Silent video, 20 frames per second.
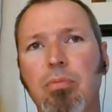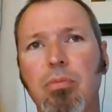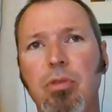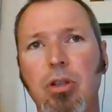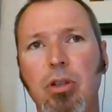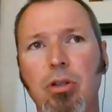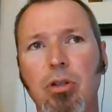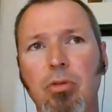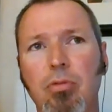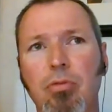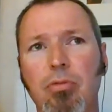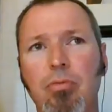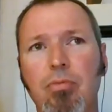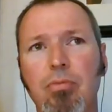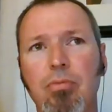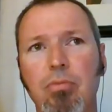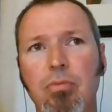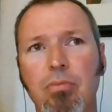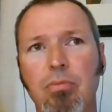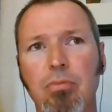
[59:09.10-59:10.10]
your
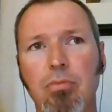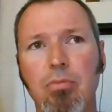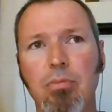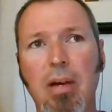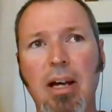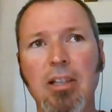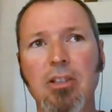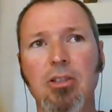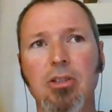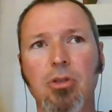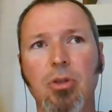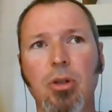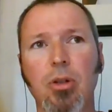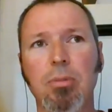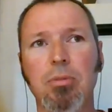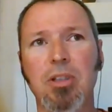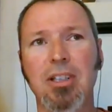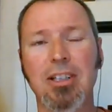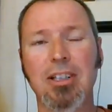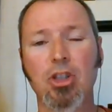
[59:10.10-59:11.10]

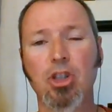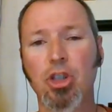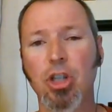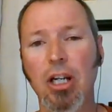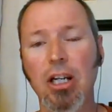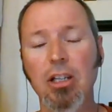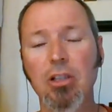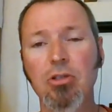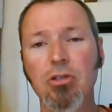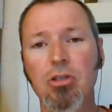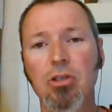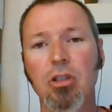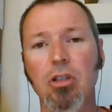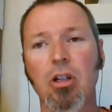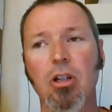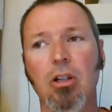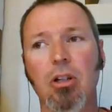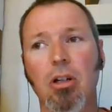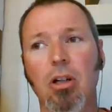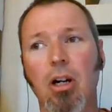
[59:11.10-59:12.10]
manuscript going to change?
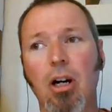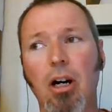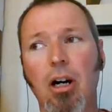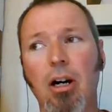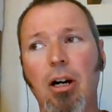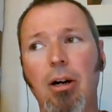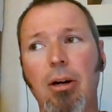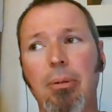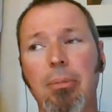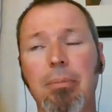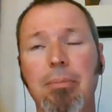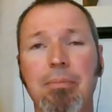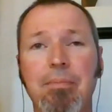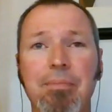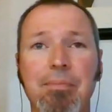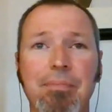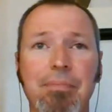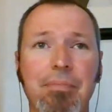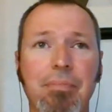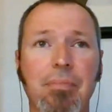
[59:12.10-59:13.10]
Um,
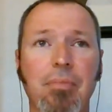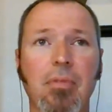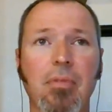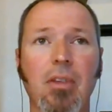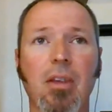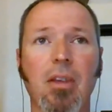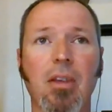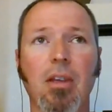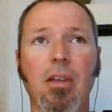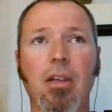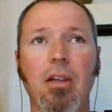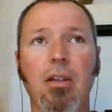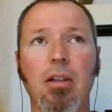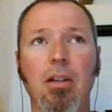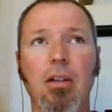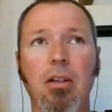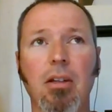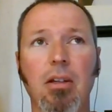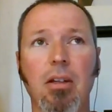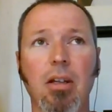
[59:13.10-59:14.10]

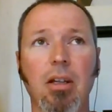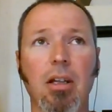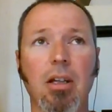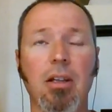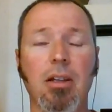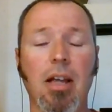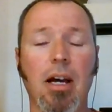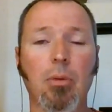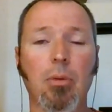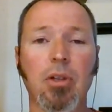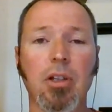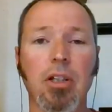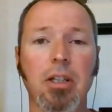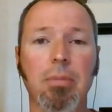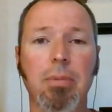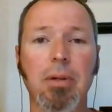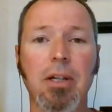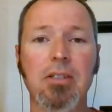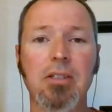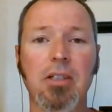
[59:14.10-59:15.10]
it, that really
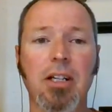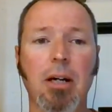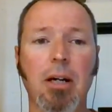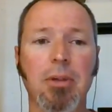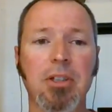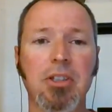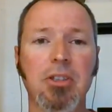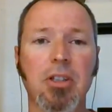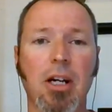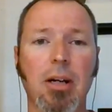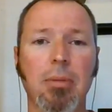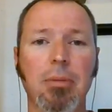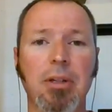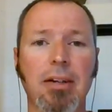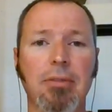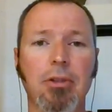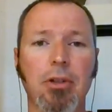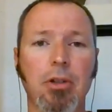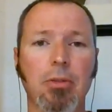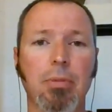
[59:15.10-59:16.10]
depends on how much time and
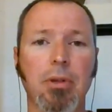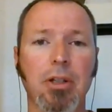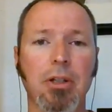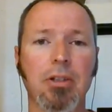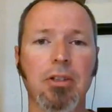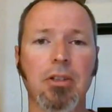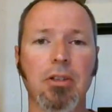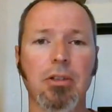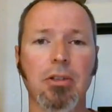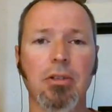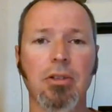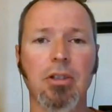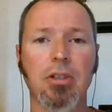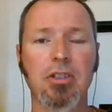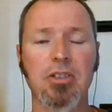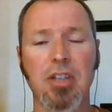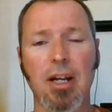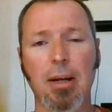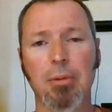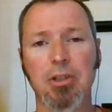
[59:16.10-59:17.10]
effort you put into
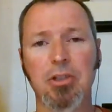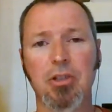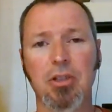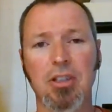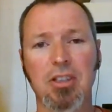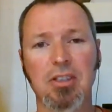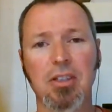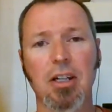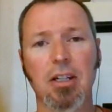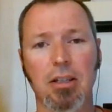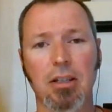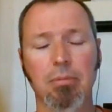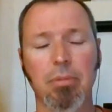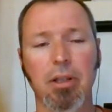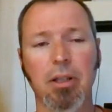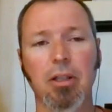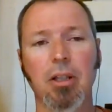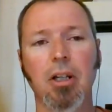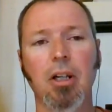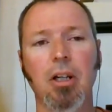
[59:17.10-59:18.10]
establishing the setting.
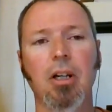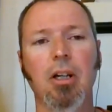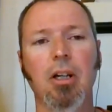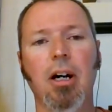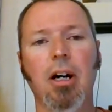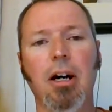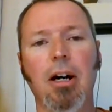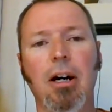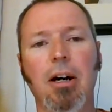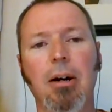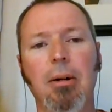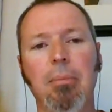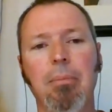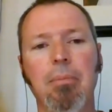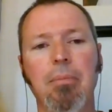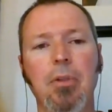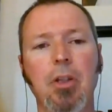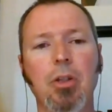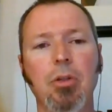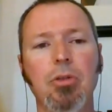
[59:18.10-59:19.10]
But
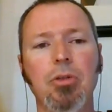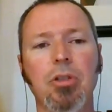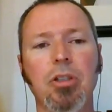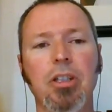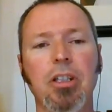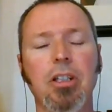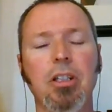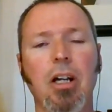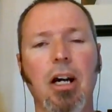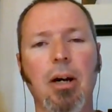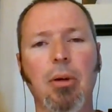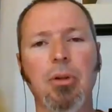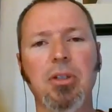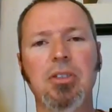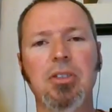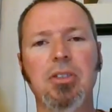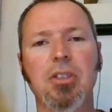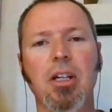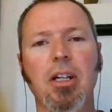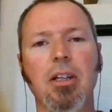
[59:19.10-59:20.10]
um, usually, I
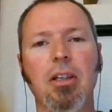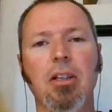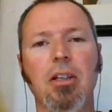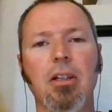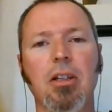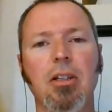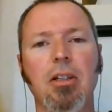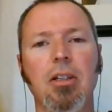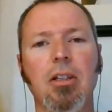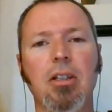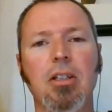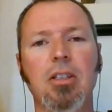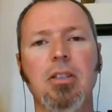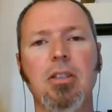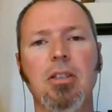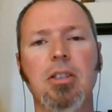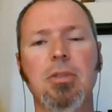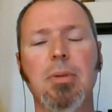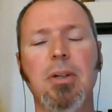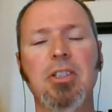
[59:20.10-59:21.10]
would say that,
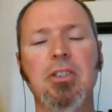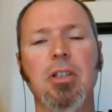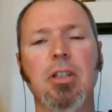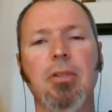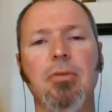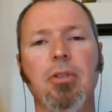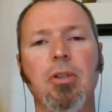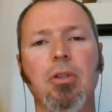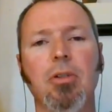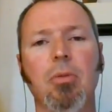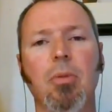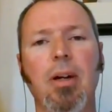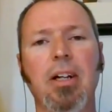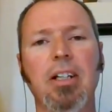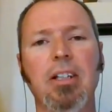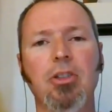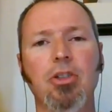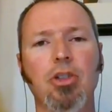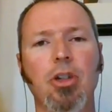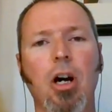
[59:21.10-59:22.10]
especially if you're
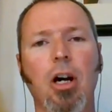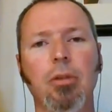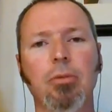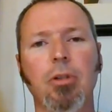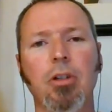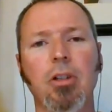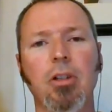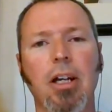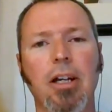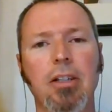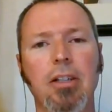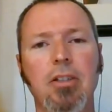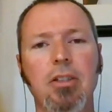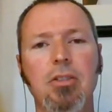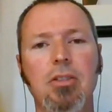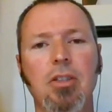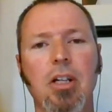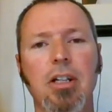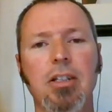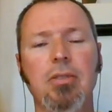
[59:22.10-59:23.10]
writing genre like
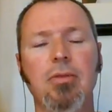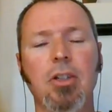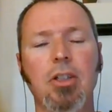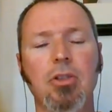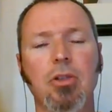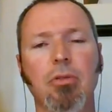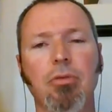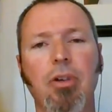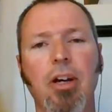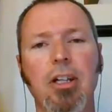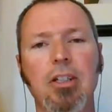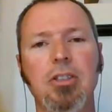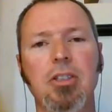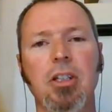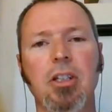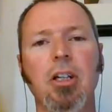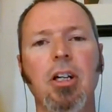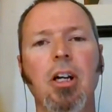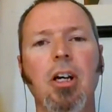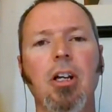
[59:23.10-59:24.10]
science fiction or
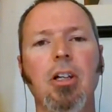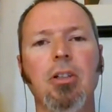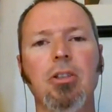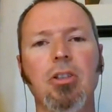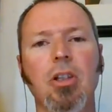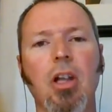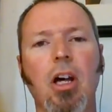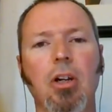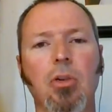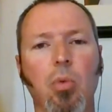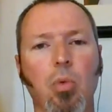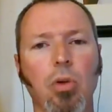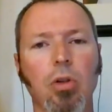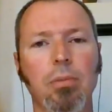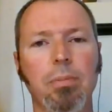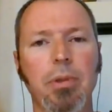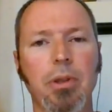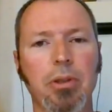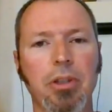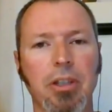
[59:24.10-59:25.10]
fantasy, there's a lot of
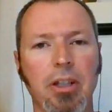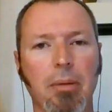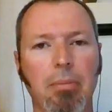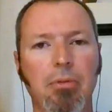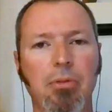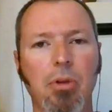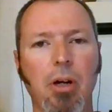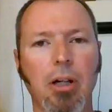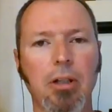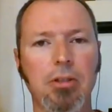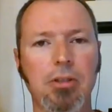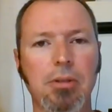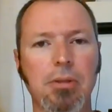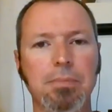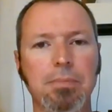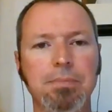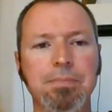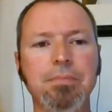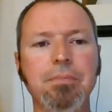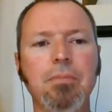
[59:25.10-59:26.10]
world building up front.
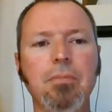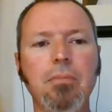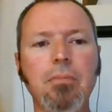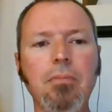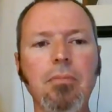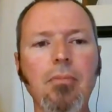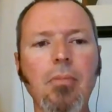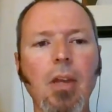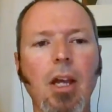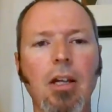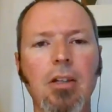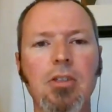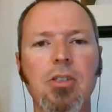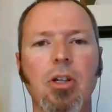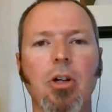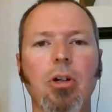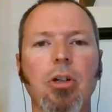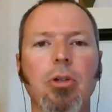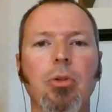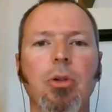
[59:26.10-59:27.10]
And
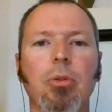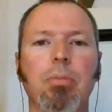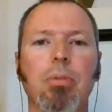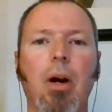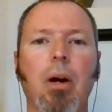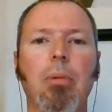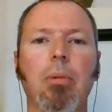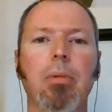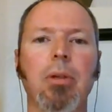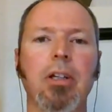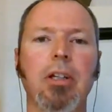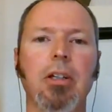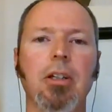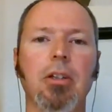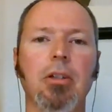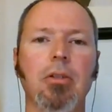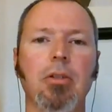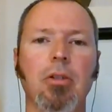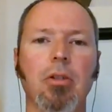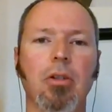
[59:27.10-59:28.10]
so you would
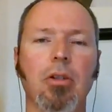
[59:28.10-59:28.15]
probably